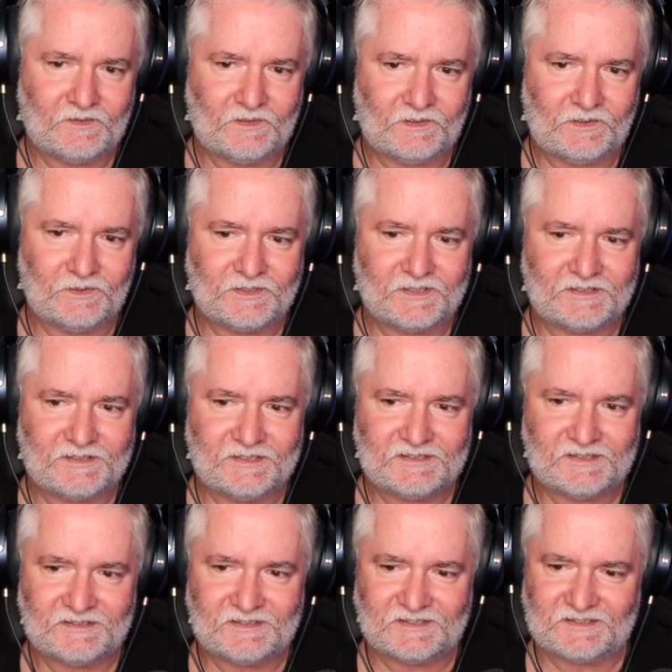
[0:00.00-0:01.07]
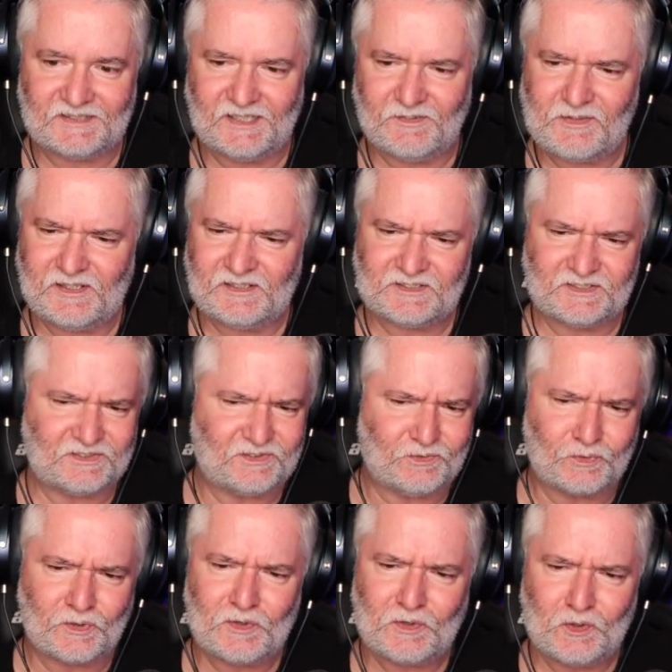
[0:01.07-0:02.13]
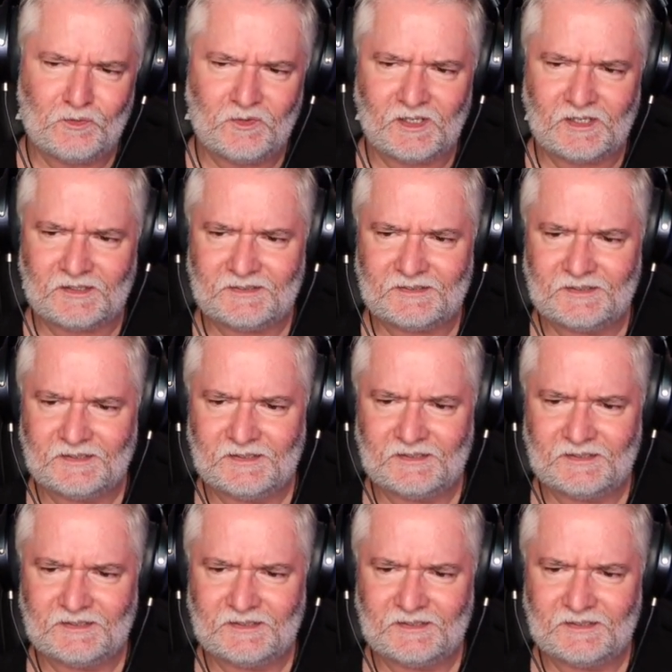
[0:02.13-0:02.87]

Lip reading: Look at this, and just everything's just grown over,